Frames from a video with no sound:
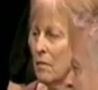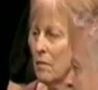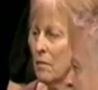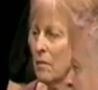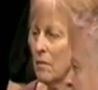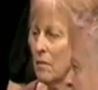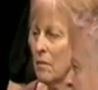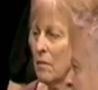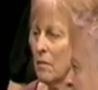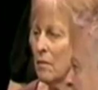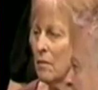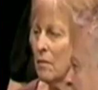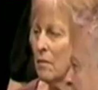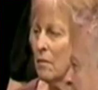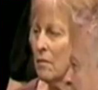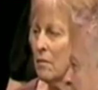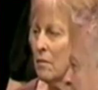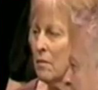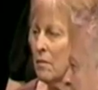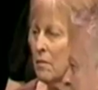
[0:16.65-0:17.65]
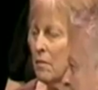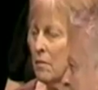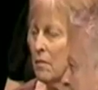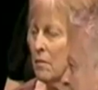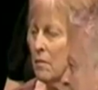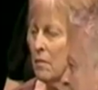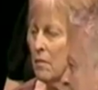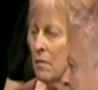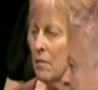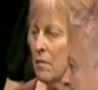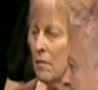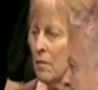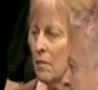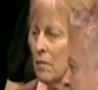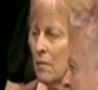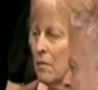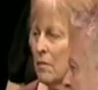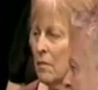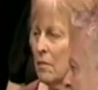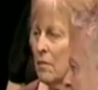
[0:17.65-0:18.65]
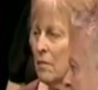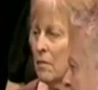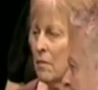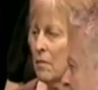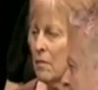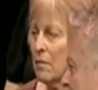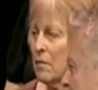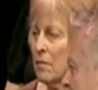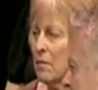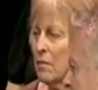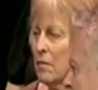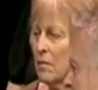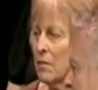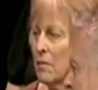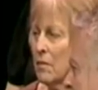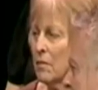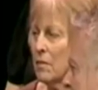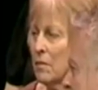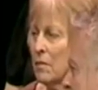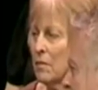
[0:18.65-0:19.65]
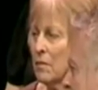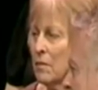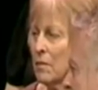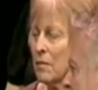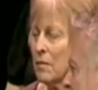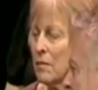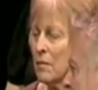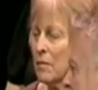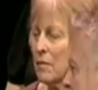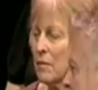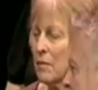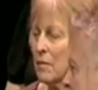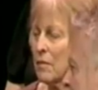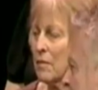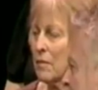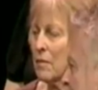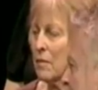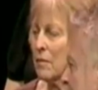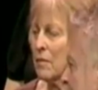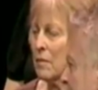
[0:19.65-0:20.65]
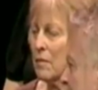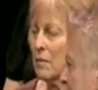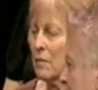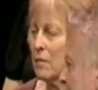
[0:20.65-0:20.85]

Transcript: This person isn't speaking.